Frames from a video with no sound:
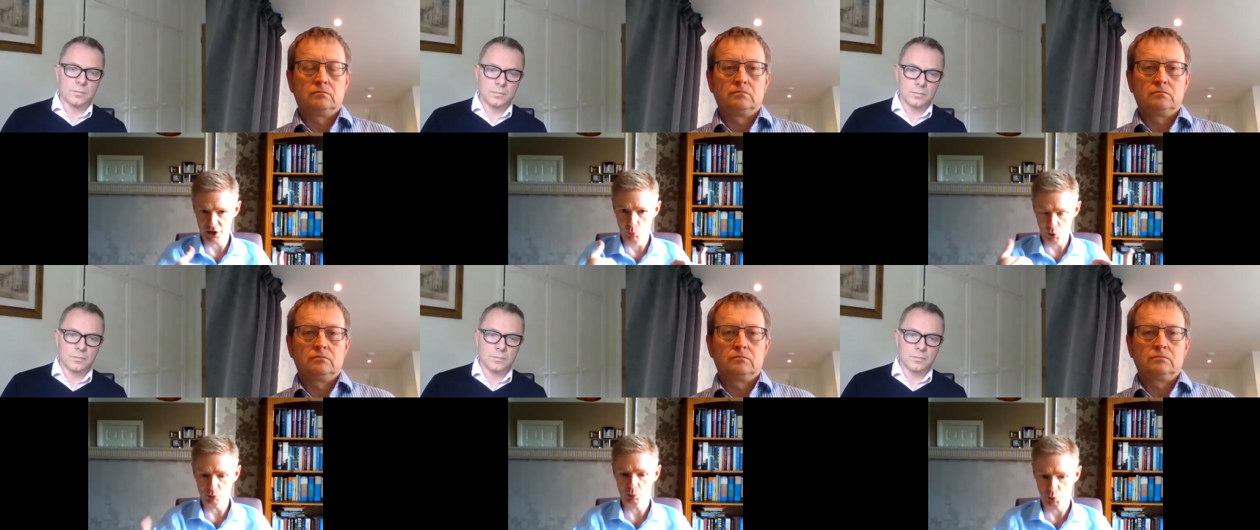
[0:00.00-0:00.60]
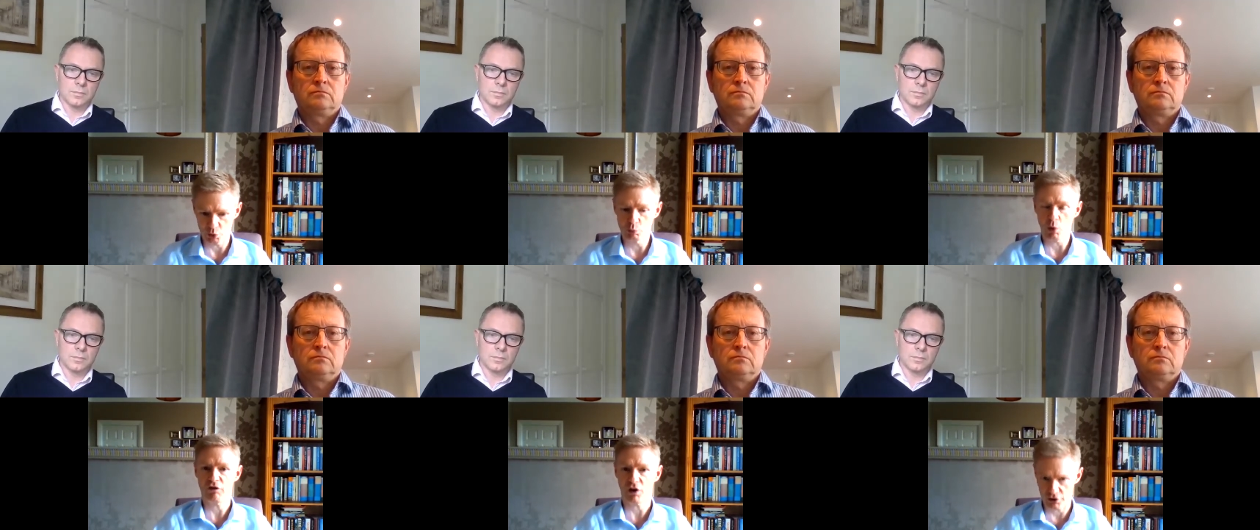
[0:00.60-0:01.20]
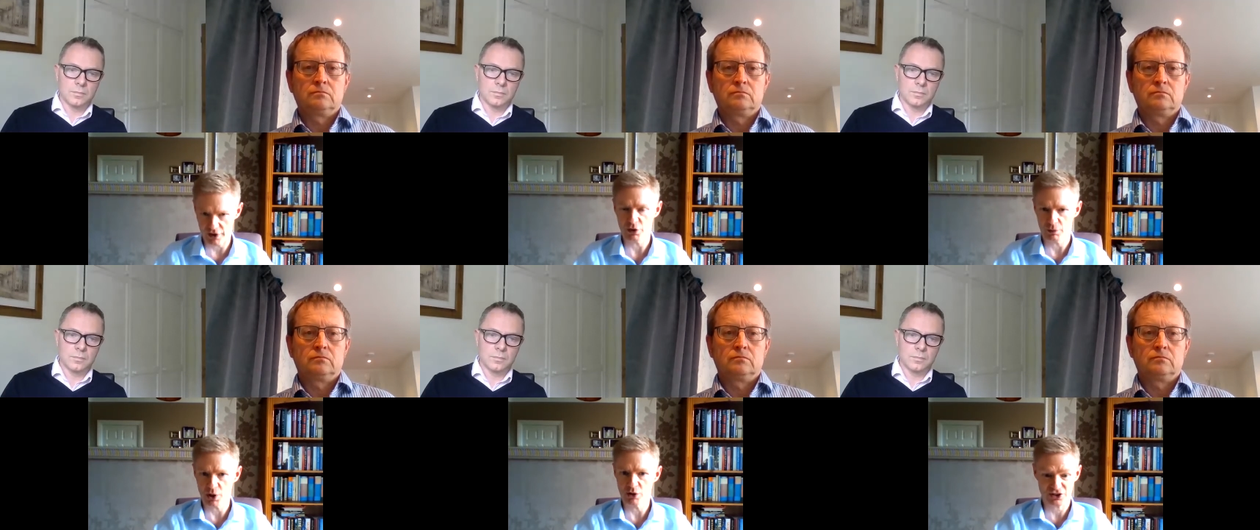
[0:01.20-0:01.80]
Speaker 1: we'll, we'll, we'll follow the, the
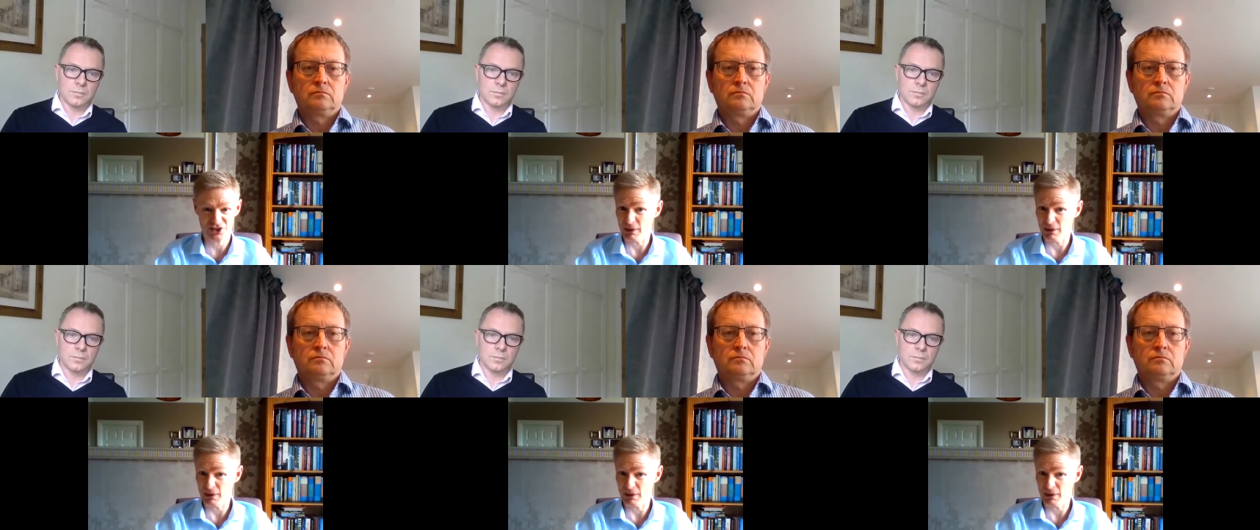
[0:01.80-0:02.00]
process